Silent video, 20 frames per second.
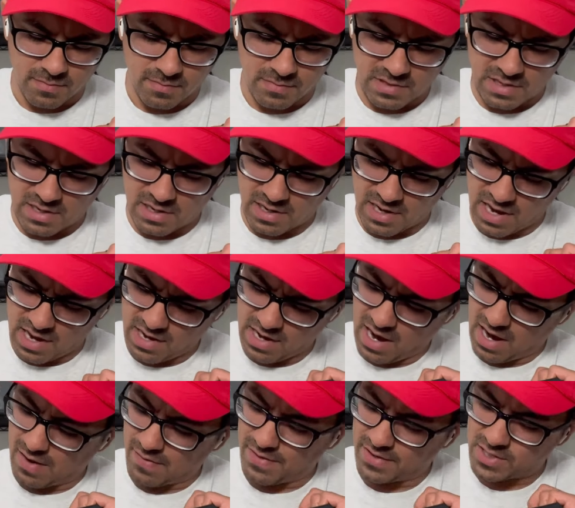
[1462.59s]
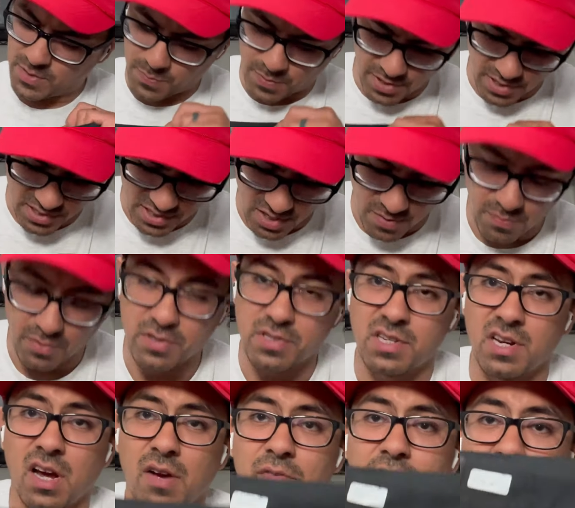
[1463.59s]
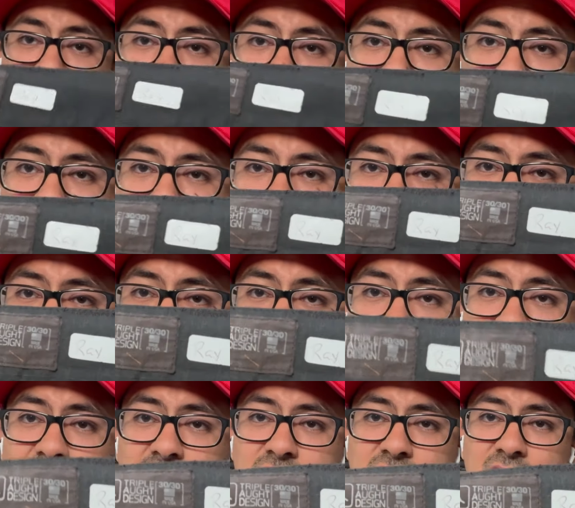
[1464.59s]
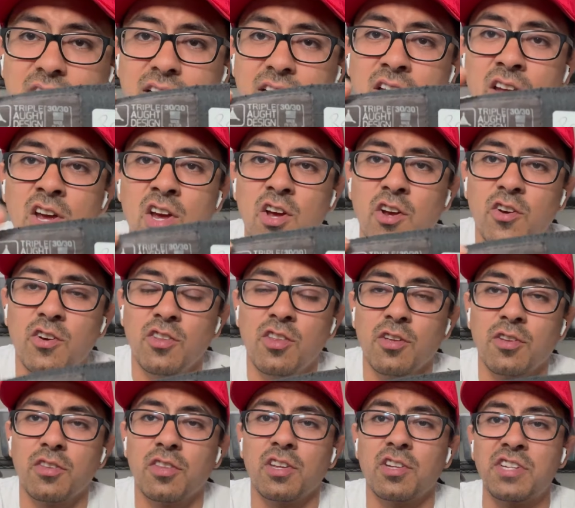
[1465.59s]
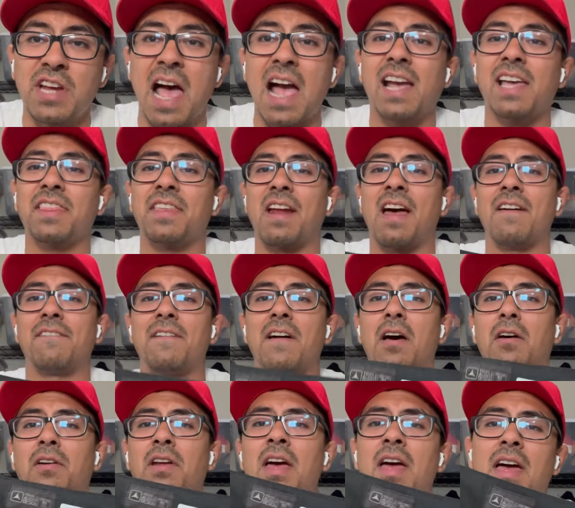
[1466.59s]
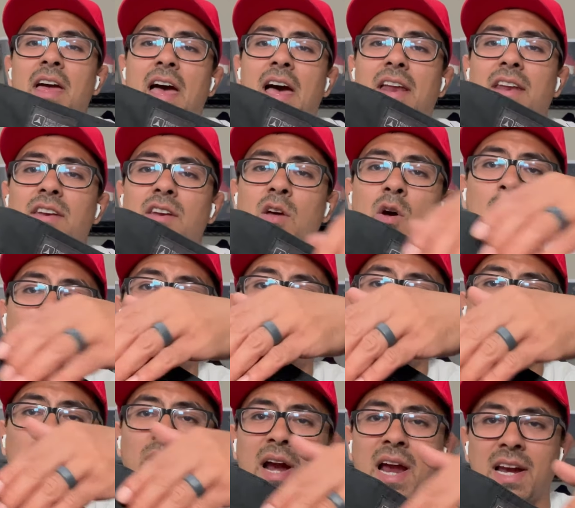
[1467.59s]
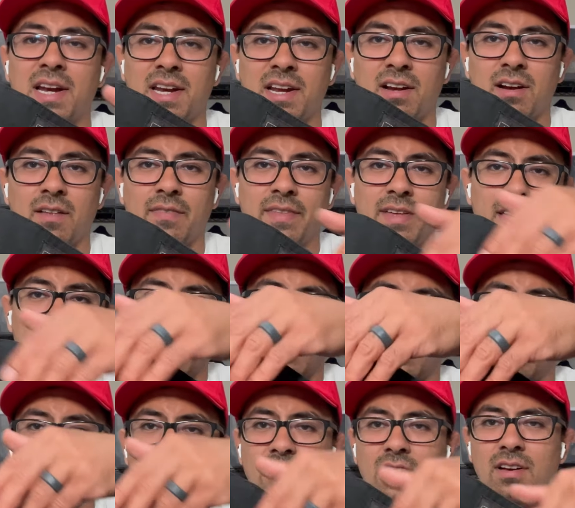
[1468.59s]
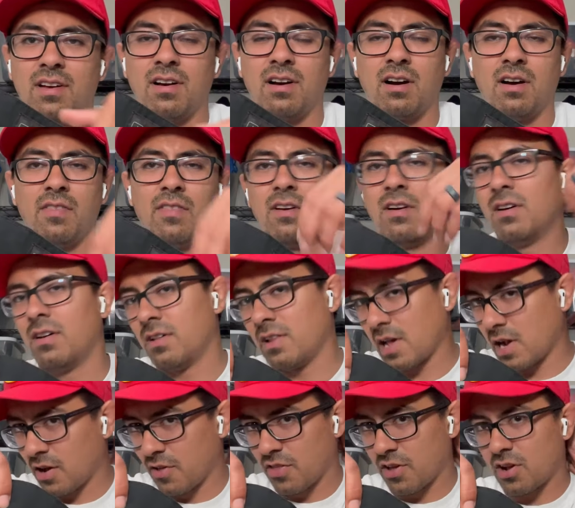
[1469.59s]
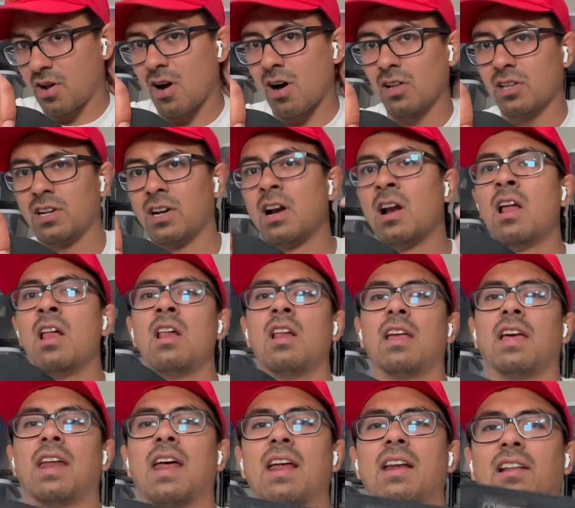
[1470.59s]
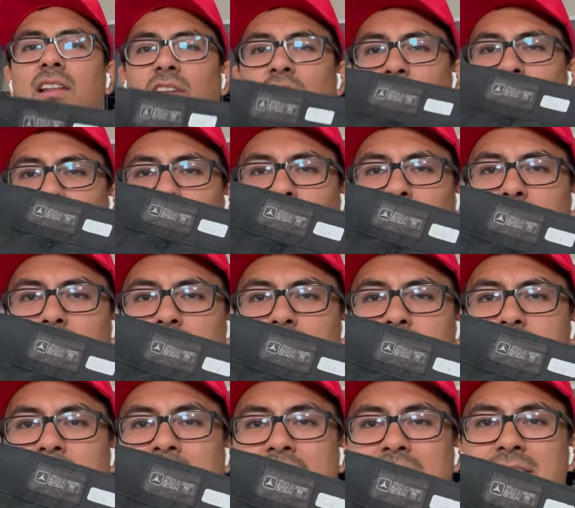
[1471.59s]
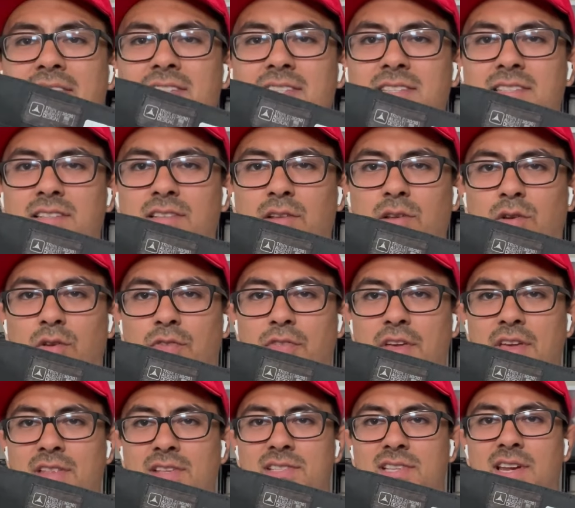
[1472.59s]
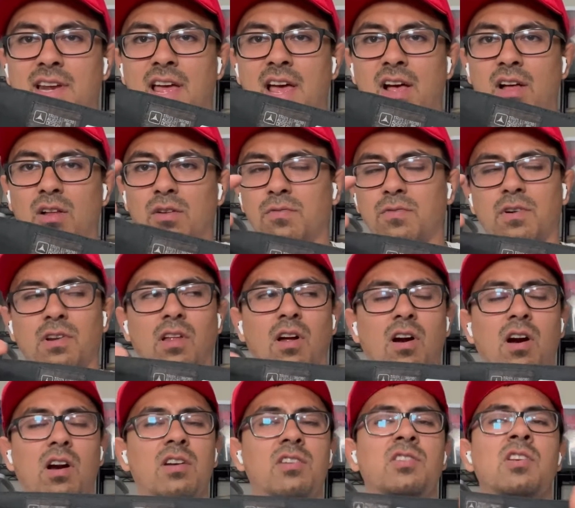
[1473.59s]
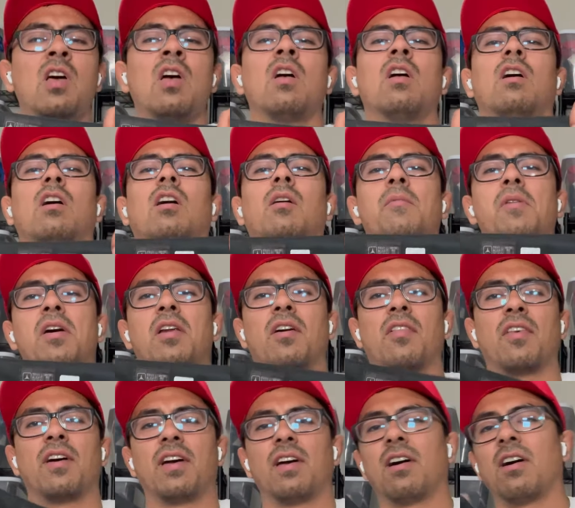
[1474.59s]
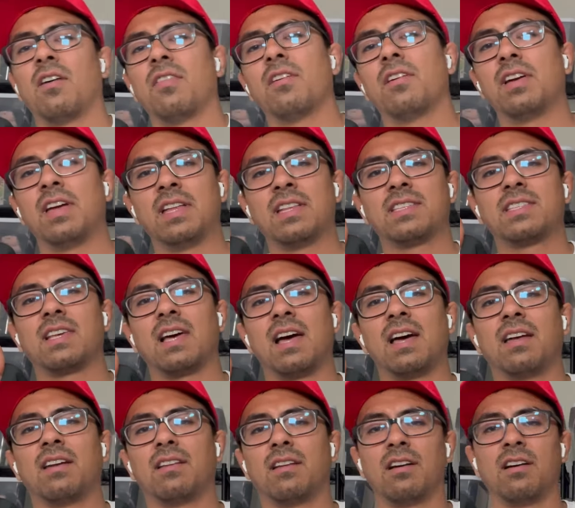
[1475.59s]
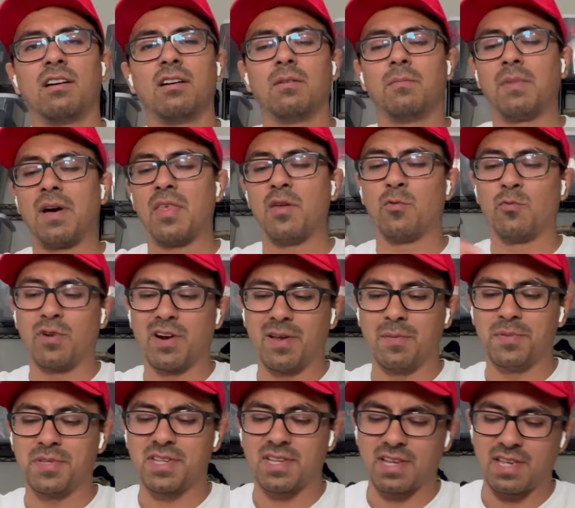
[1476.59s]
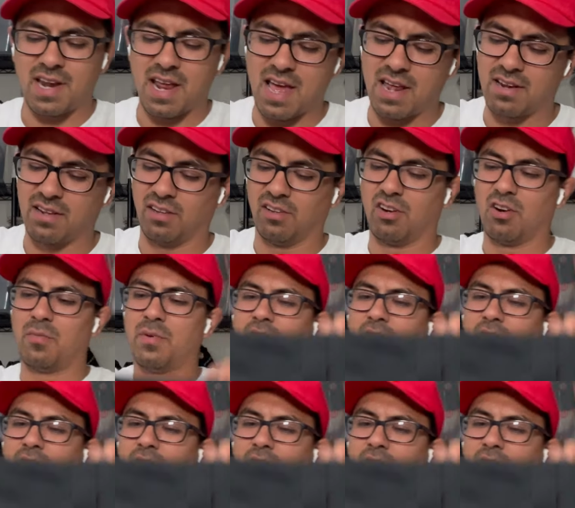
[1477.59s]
Again, yeah, that's pretty simple stuff. It doesn't really have anything else on it. The jacket that I found had no branding on the collar. It had a little thing that said L for large. And on the inside by the ribs, it had a little bit